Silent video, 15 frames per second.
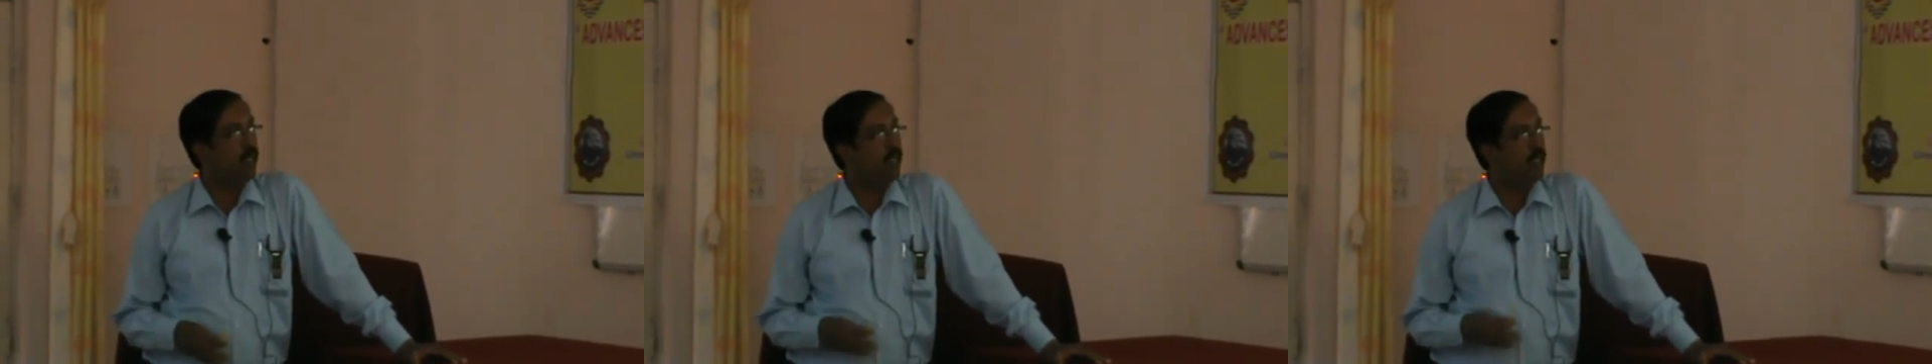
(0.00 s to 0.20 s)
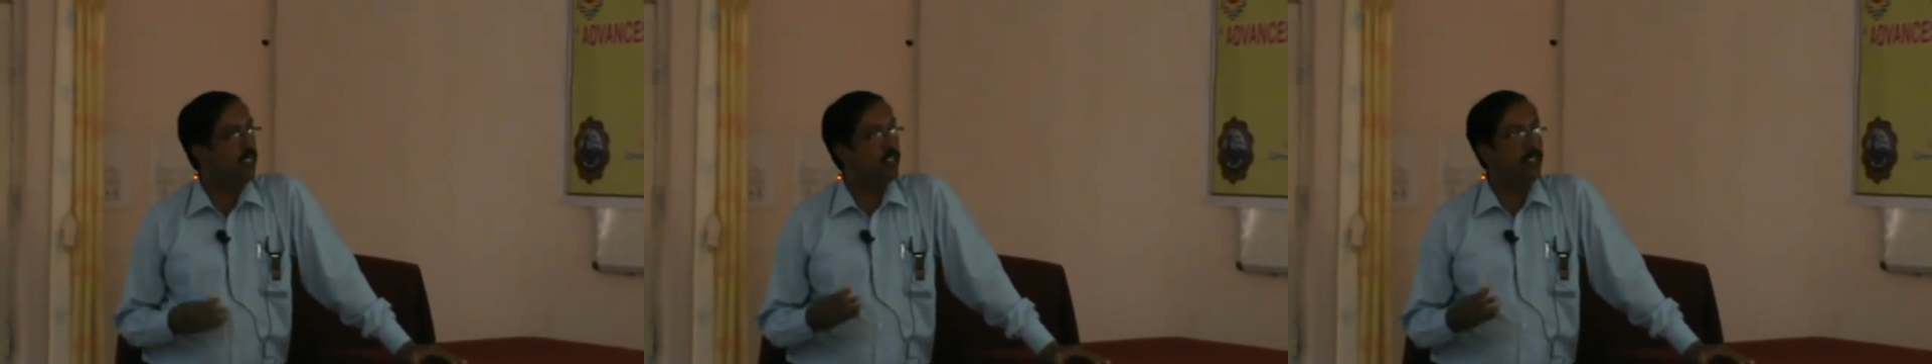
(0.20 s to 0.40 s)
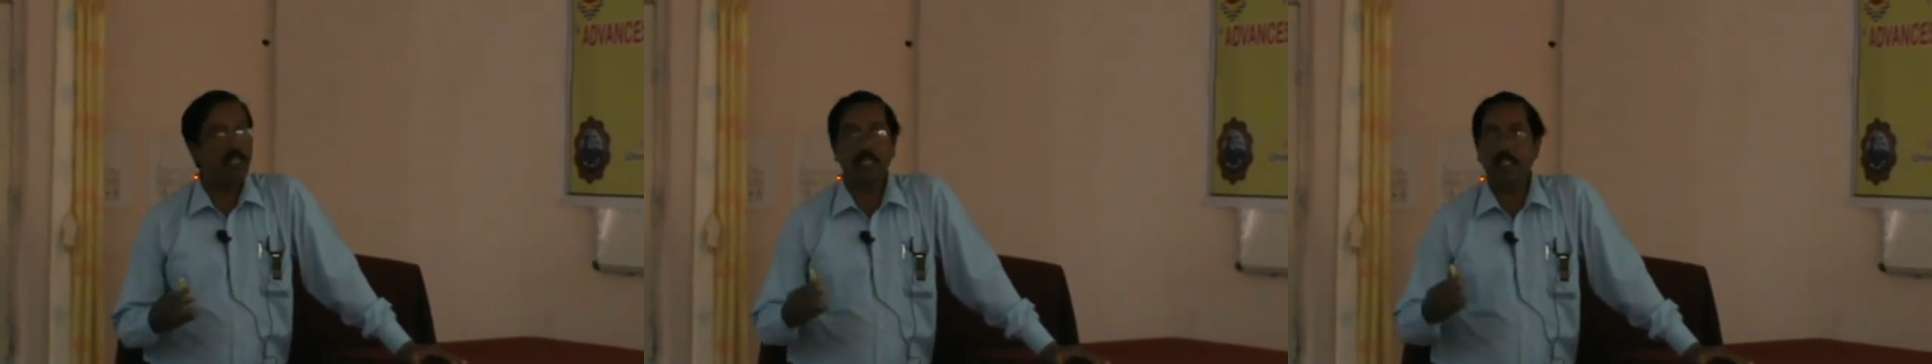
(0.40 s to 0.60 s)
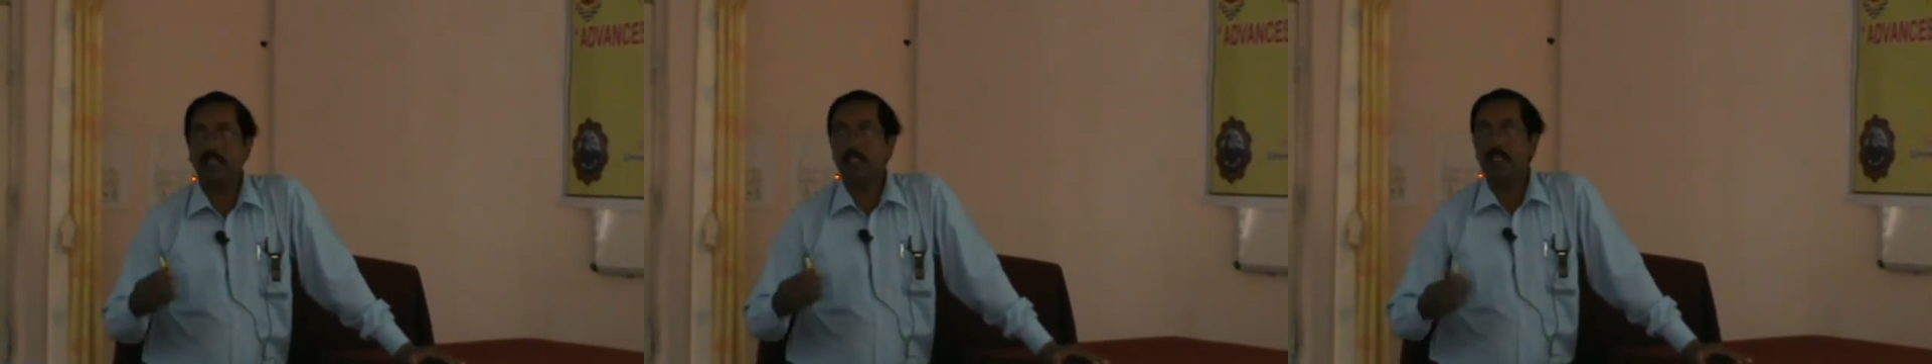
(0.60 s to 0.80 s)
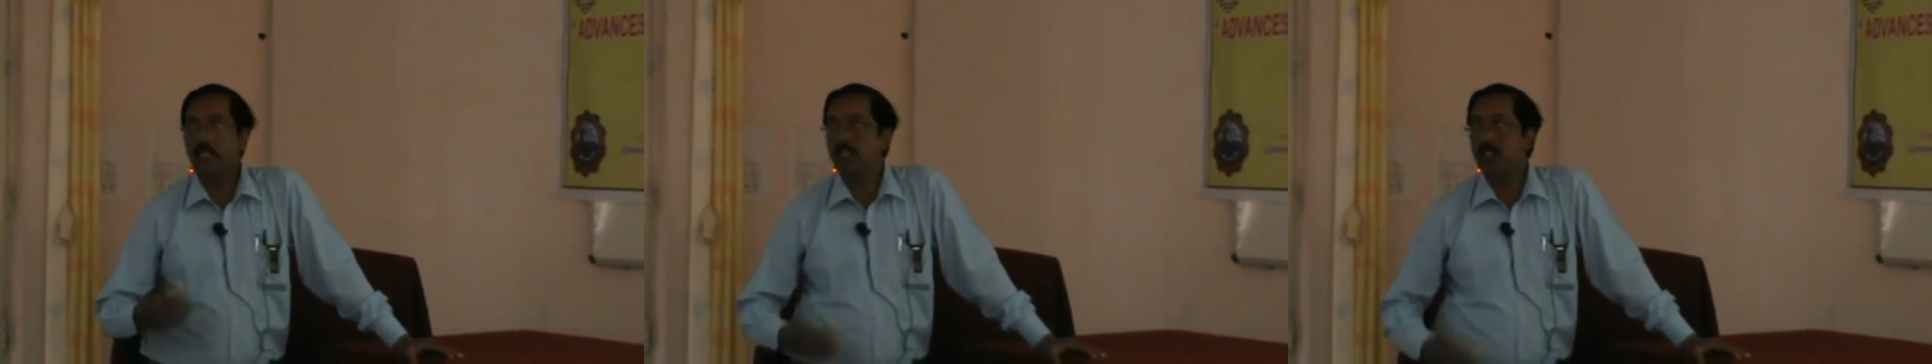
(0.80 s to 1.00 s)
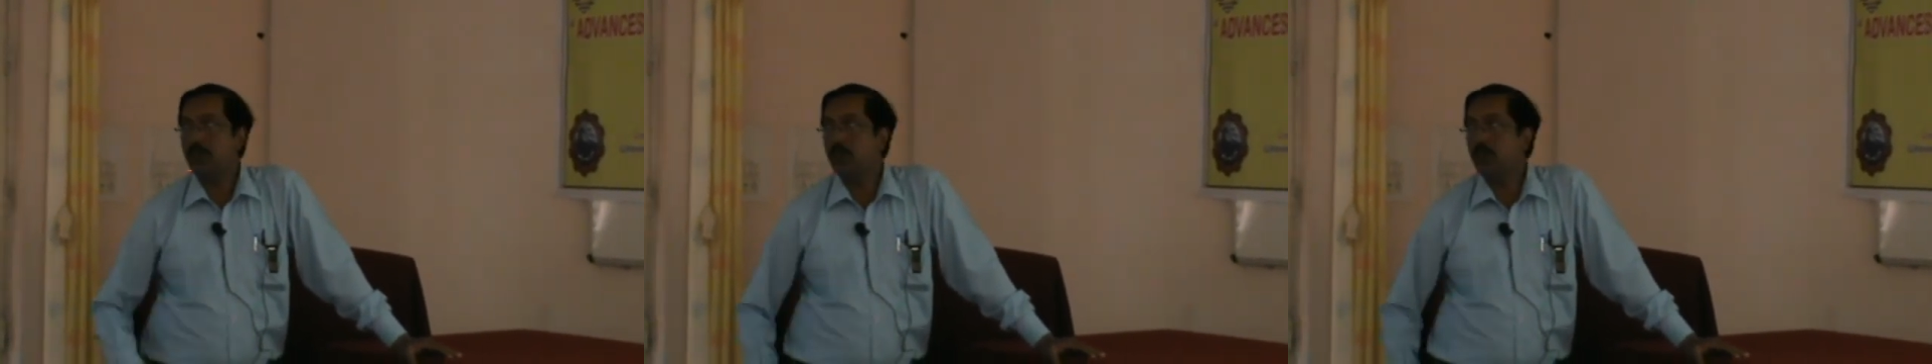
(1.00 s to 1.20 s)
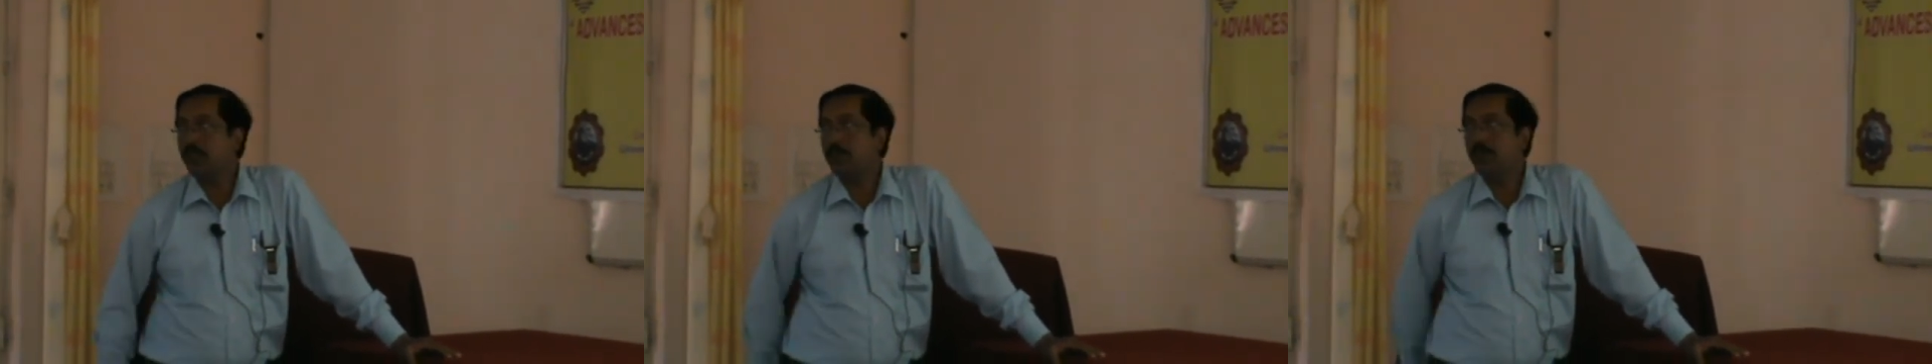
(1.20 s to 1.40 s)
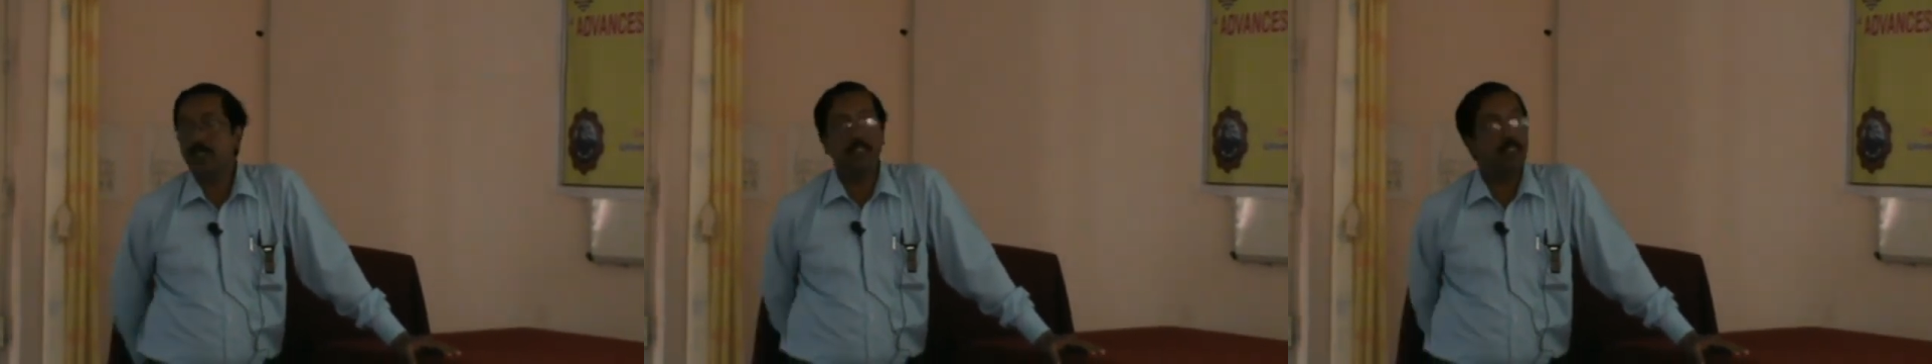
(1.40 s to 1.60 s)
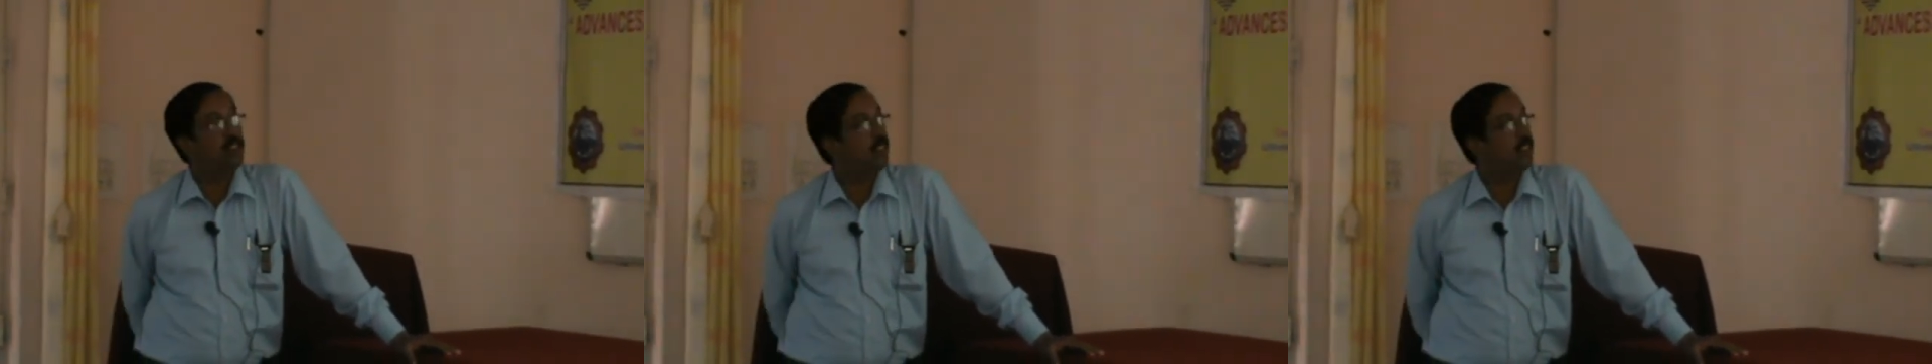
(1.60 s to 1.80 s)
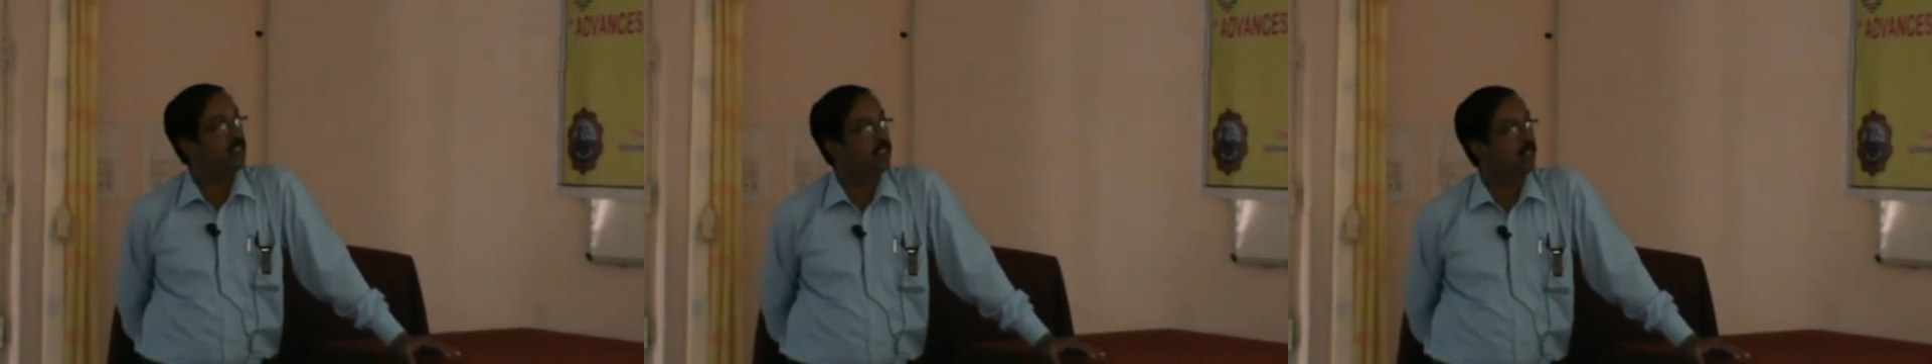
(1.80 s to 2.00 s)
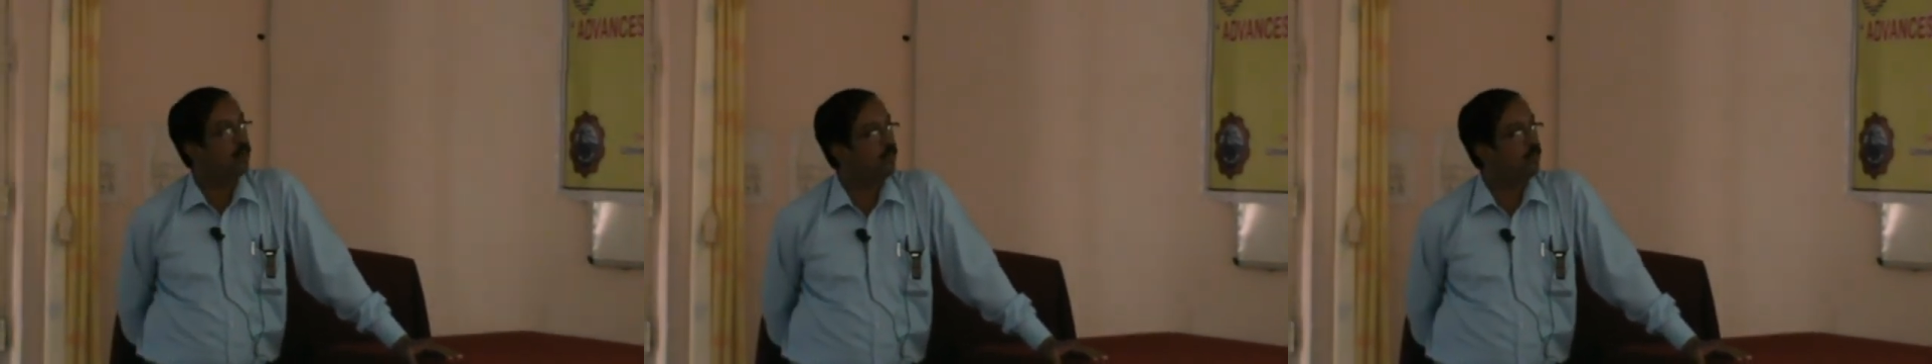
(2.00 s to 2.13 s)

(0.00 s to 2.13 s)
conditioning that is used by the sensor.